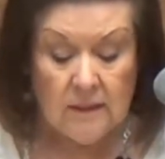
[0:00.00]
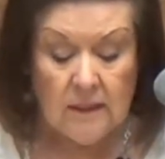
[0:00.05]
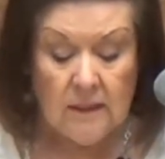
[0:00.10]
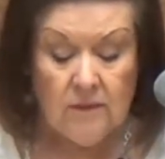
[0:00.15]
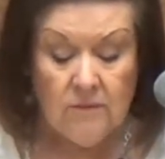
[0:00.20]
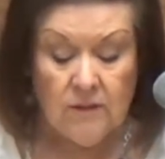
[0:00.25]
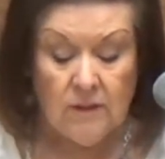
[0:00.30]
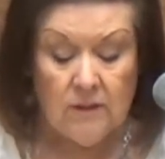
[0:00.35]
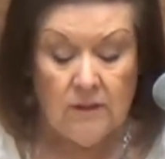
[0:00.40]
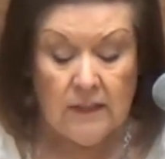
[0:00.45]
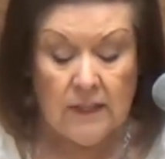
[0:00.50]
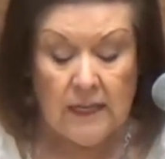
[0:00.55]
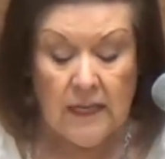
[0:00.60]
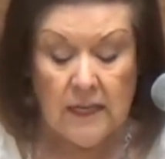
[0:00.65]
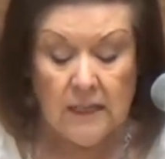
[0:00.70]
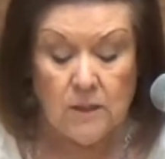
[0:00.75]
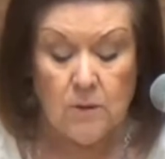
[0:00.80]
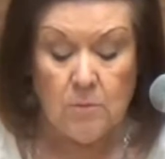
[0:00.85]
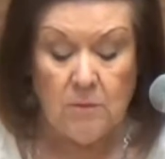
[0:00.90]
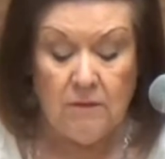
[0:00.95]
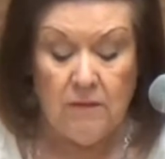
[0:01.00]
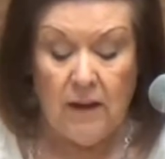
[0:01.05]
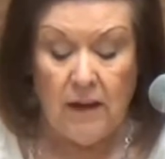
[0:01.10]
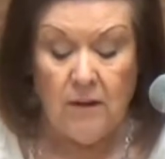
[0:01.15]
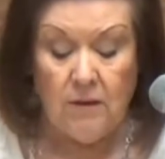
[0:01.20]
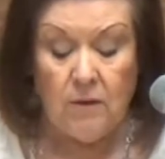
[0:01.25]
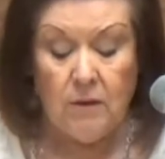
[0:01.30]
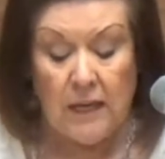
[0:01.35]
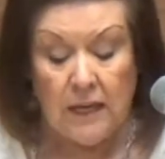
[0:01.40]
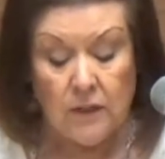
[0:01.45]
even the kingdom of
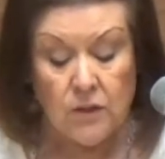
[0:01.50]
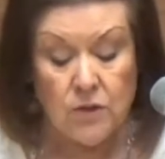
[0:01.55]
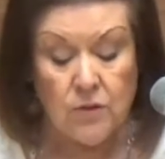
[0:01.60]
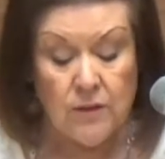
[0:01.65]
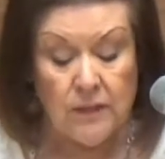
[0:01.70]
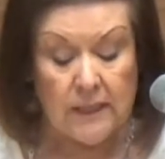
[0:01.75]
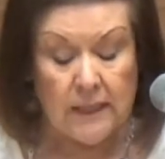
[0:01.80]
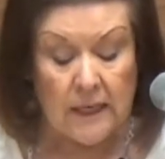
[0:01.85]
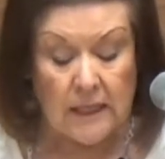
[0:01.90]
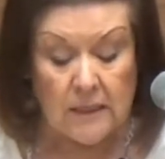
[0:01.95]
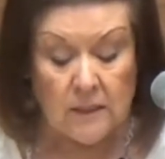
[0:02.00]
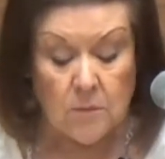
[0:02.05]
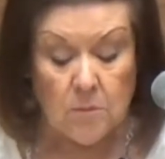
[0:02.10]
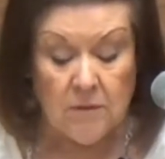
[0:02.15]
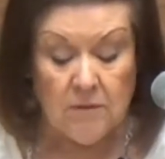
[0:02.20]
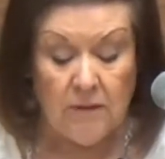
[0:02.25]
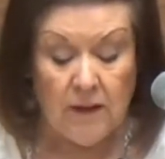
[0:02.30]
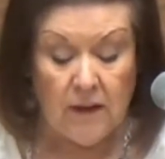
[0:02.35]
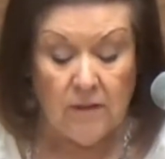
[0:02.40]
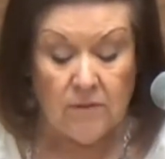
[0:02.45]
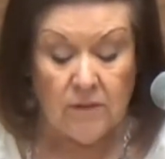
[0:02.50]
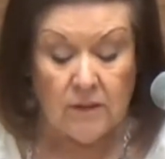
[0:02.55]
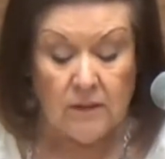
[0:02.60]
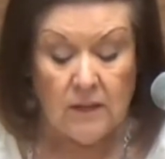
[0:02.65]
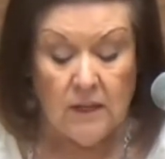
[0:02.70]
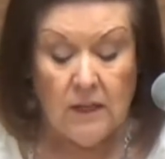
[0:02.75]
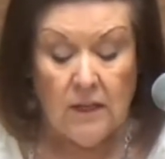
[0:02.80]
enter the kingdom of heaven